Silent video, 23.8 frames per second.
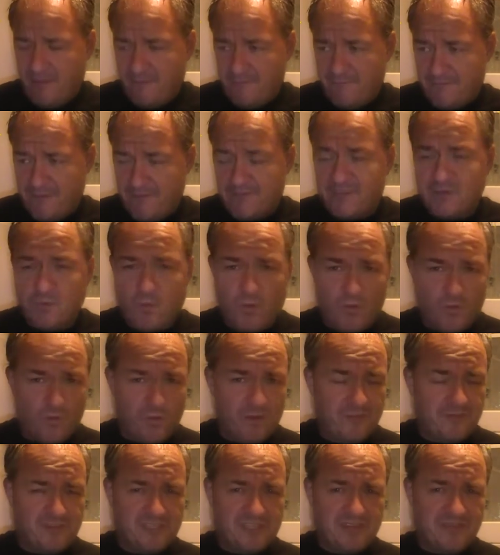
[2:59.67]
51
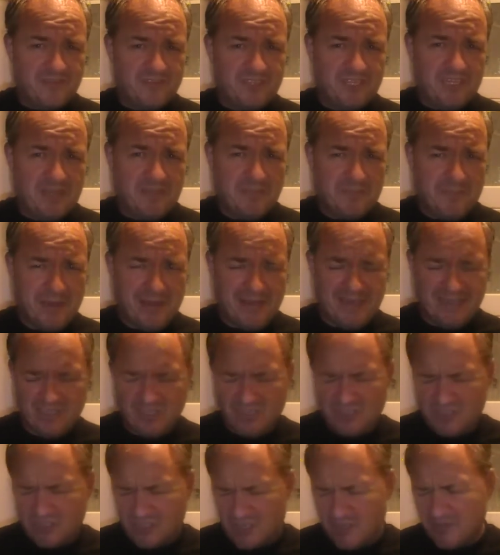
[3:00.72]
quid for 17 beers.
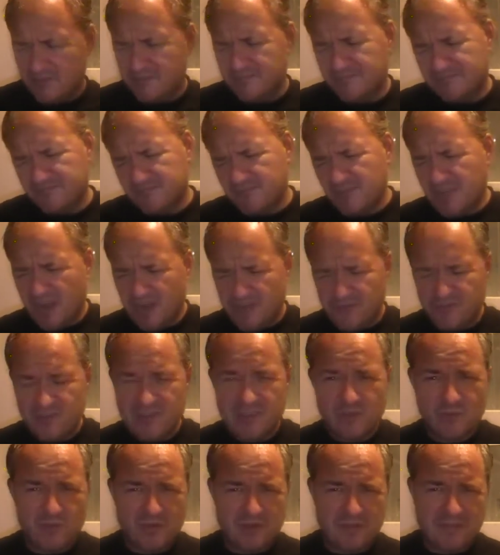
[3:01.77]
So, you know, 3
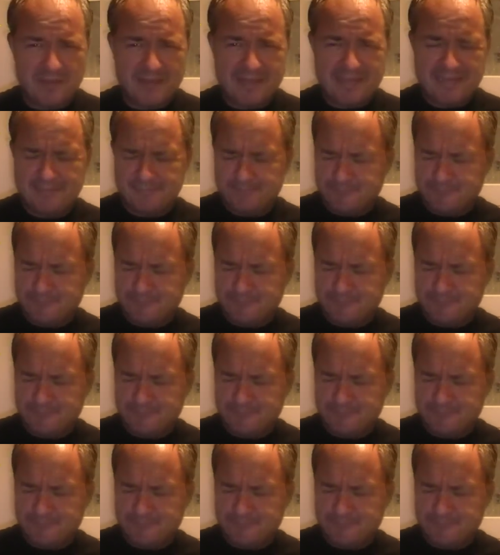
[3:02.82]
quid a beer.